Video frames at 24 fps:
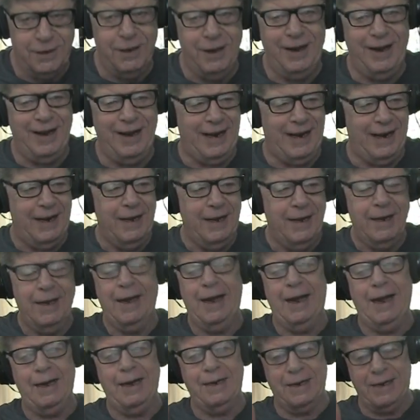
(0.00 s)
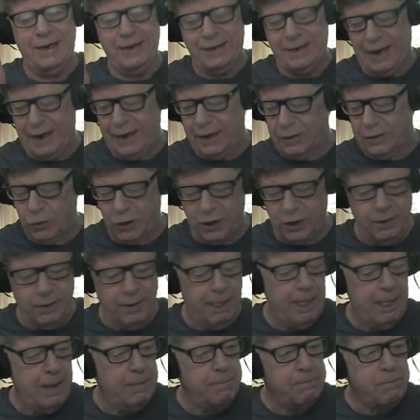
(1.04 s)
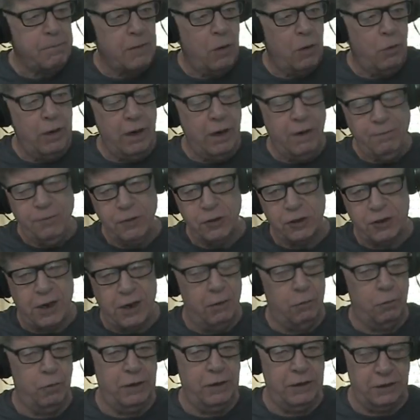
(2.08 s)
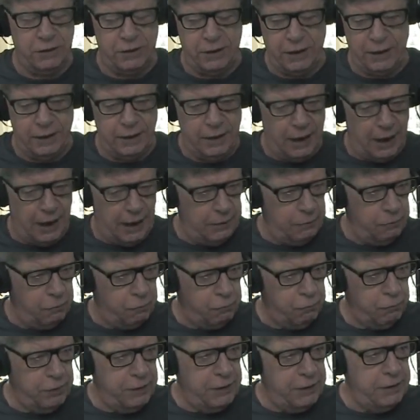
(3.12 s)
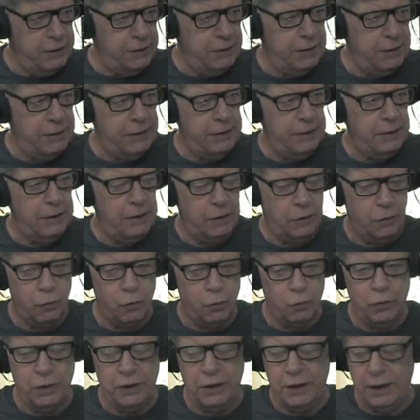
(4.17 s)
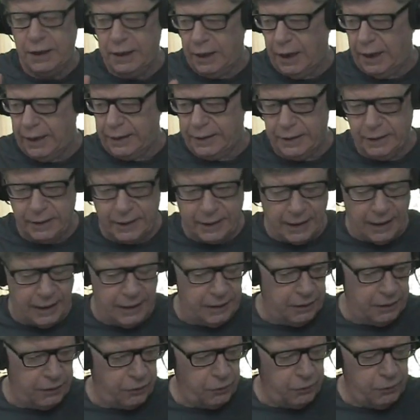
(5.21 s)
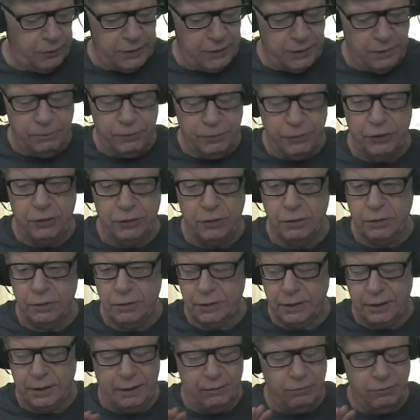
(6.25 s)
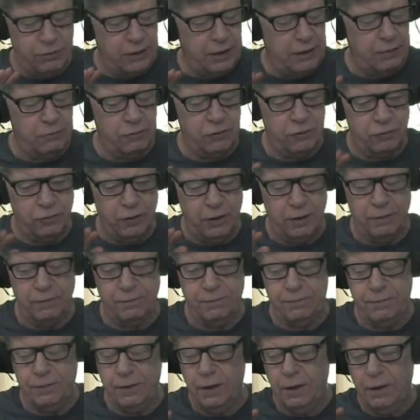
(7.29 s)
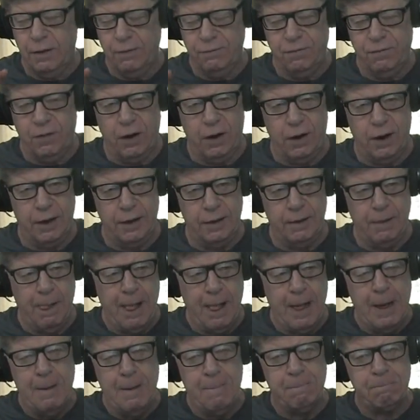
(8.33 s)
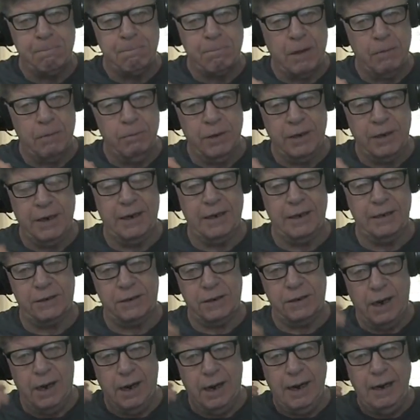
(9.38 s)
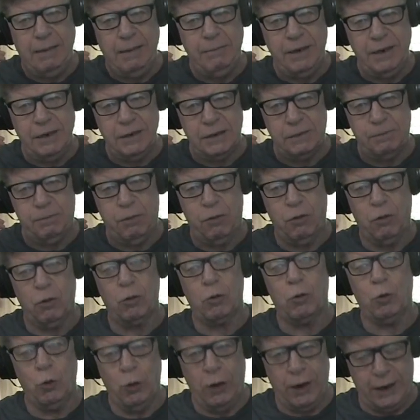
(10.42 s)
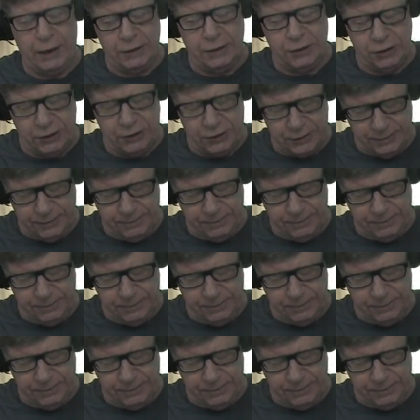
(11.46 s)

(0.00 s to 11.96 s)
I had to get that out of the way. When I first got Windows 10, I really, really liked it. I got it three computers and everything was running fine. But as time has progressed,